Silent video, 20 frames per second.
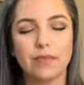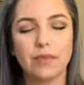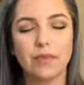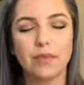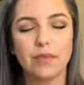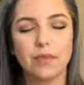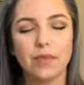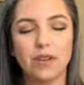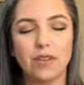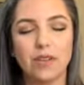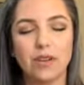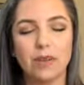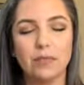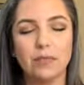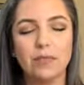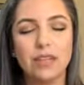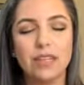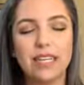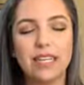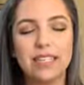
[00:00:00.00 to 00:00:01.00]
we'll
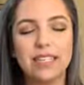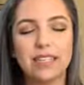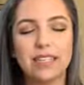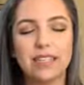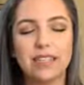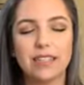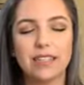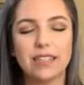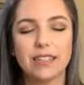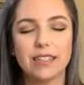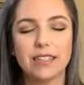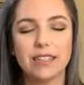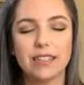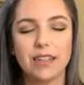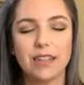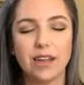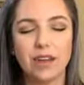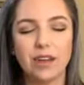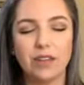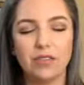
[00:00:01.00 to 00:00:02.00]
complete
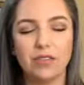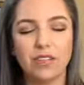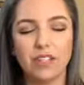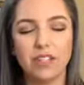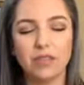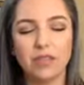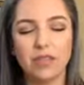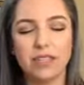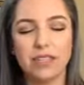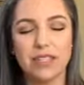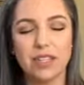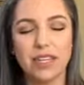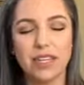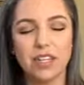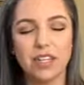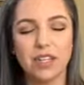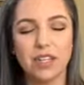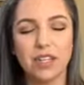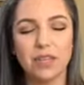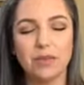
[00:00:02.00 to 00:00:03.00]
our
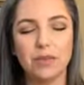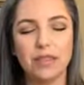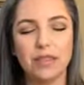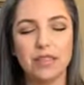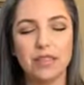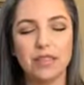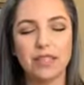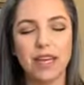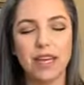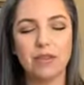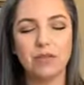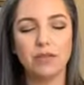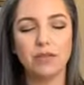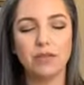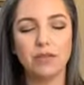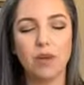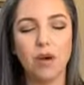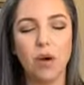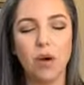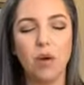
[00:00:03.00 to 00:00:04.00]
visualization with the sound
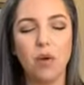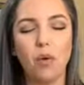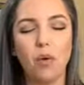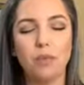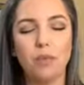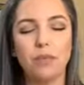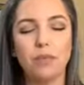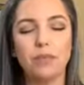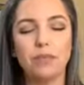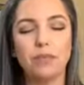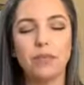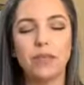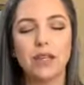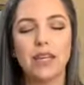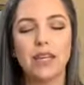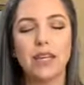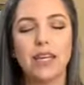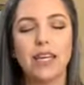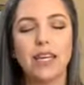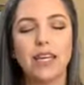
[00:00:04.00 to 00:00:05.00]
of Om
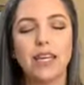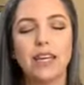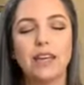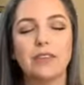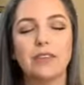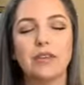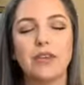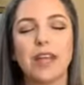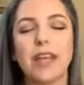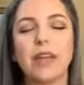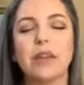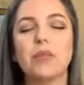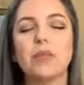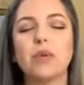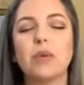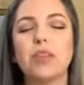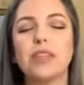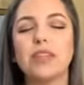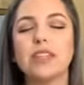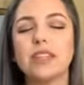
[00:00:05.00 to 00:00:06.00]
If your
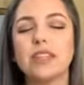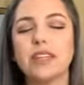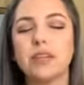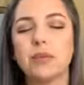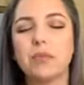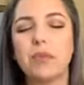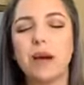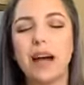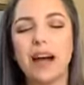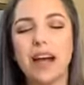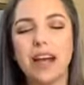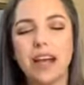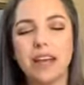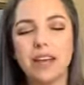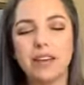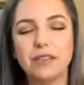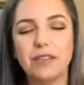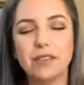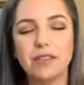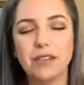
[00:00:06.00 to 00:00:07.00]
animal is nearby,
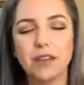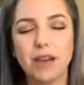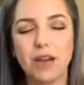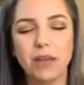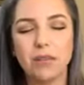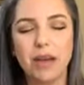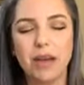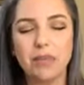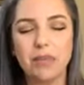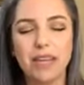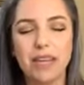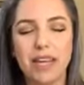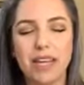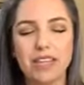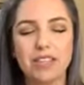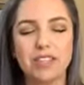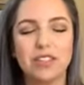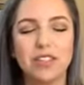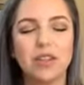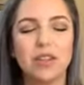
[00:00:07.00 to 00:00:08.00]
if your dog might be
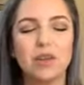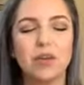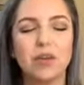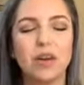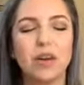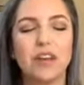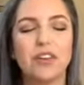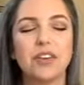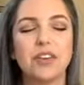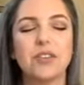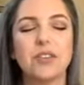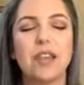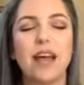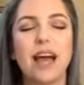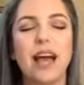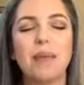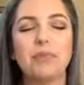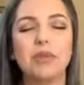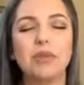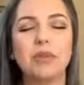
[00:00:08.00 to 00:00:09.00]
next to you or on your
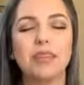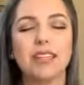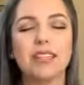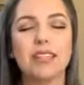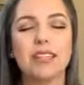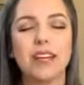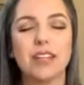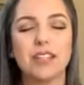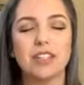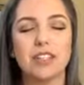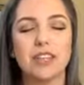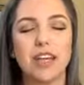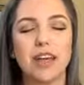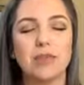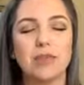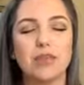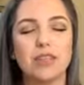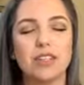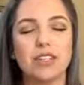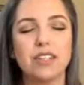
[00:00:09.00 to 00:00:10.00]
lap, you can touch
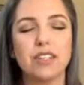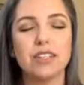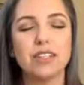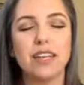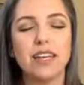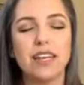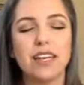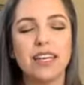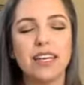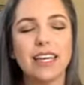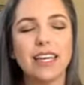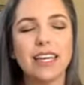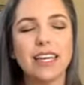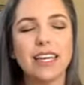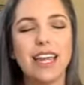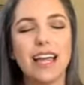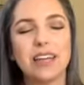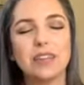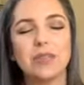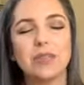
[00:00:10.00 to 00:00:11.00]
them or just
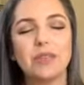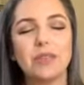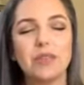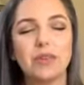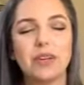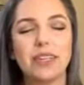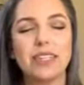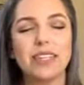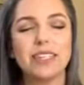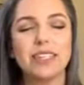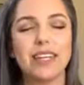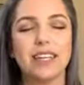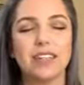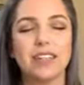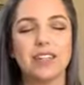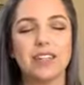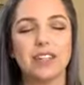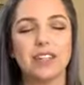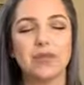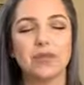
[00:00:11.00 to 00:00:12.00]
connect with your
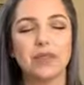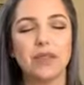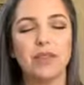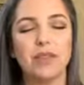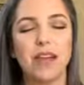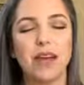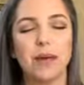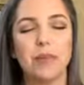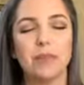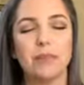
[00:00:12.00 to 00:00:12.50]
intention with them.